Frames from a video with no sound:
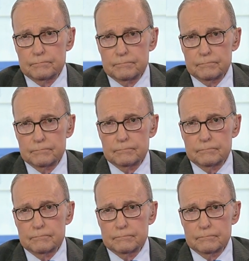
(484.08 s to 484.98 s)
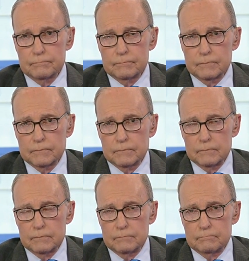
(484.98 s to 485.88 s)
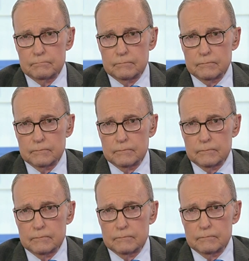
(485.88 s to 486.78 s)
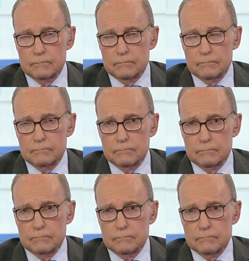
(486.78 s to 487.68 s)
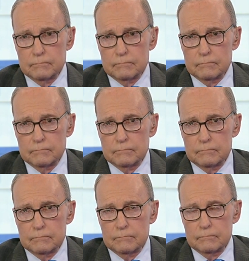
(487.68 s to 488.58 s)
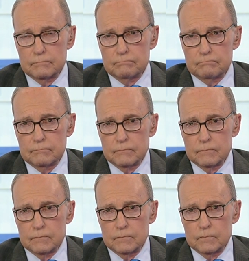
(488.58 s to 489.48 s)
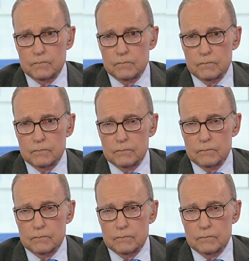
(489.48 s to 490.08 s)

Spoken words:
This person isn't speaking.